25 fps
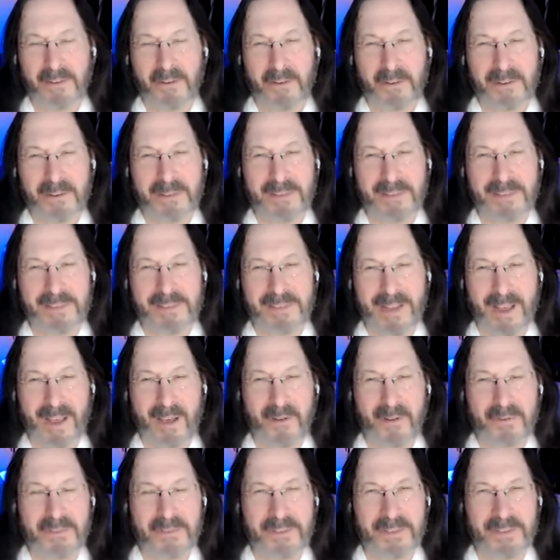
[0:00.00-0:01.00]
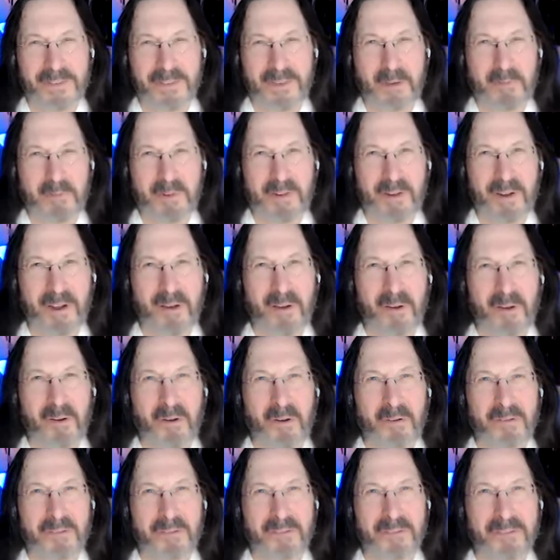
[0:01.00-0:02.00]
Notice the sounds that come and
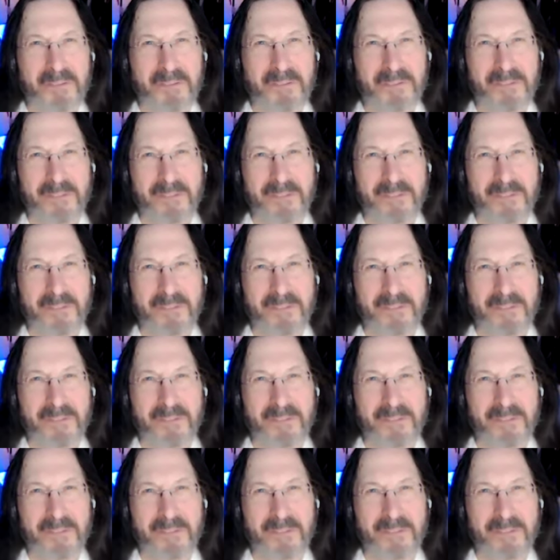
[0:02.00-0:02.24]
go.